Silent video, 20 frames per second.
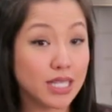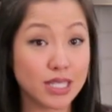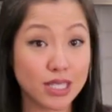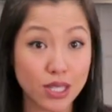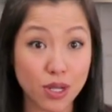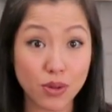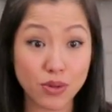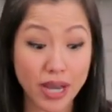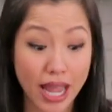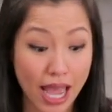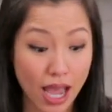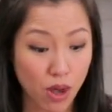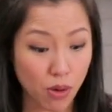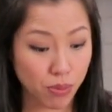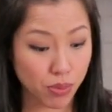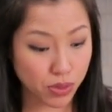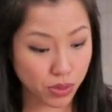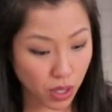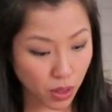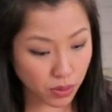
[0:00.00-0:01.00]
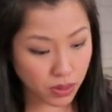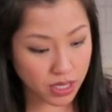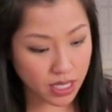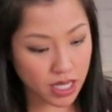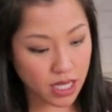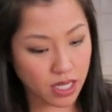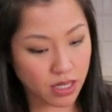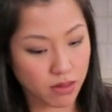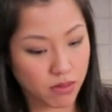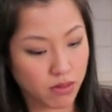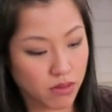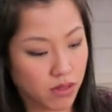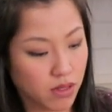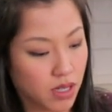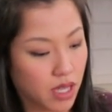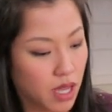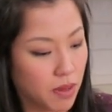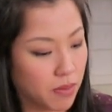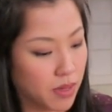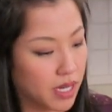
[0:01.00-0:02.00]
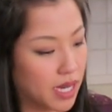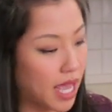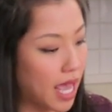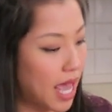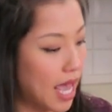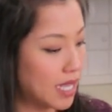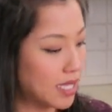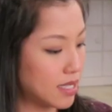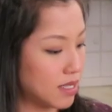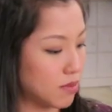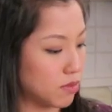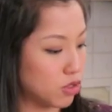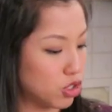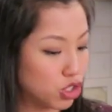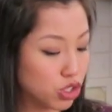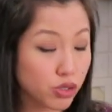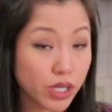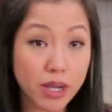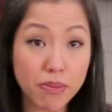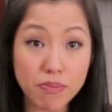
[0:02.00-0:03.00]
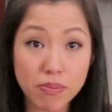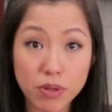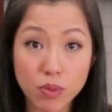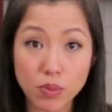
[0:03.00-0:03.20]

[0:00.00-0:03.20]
So now, protein. I'm gonna add some shrimp,